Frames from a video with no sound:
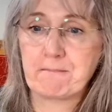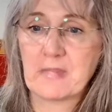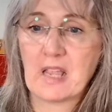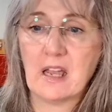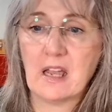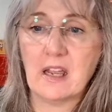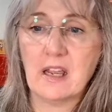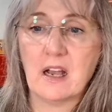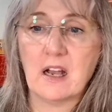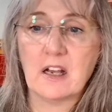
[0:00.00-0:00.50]

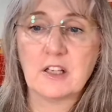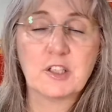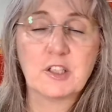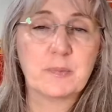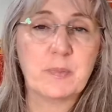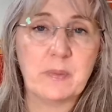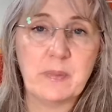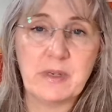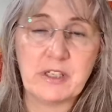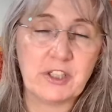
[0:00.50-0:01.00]
I ask
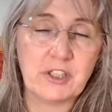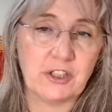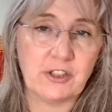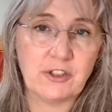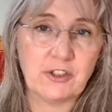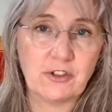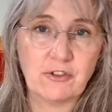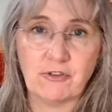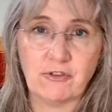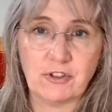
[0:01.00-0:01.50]
permission
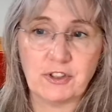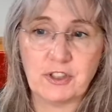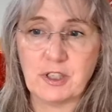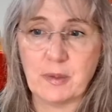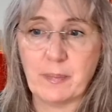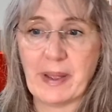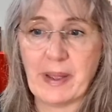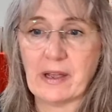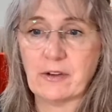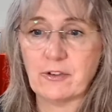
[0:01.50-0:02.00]
to cross the
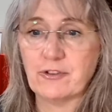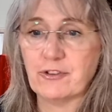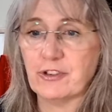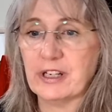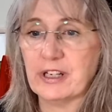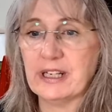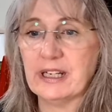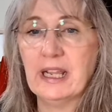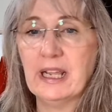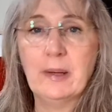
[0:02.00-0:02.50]

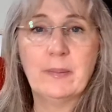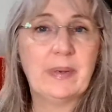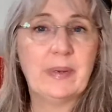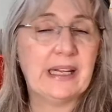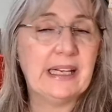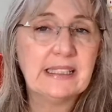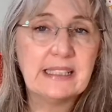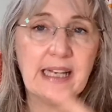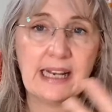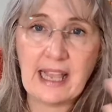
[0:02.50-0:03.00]
boundary.
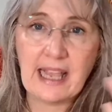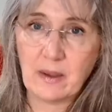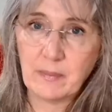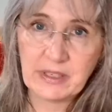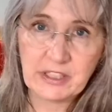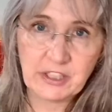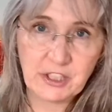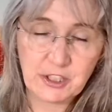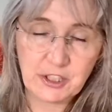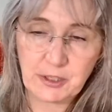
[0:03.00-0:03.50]
Please allow
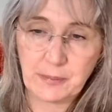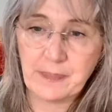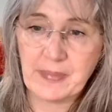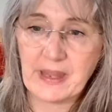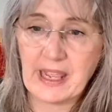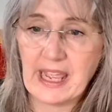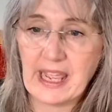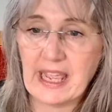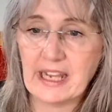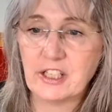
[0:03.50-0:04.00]
me to jump the
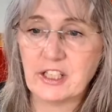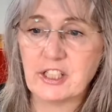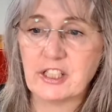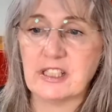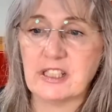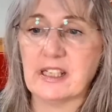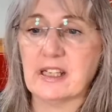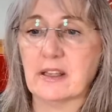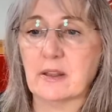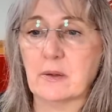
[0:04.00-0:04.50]
hedge
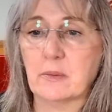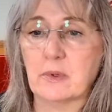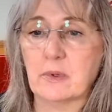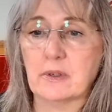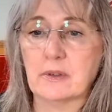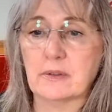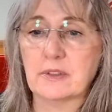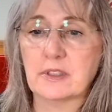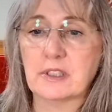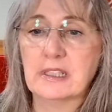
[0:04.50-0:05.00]
to the other
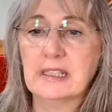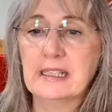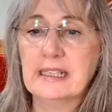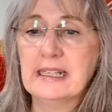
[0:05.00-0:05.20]
worlds.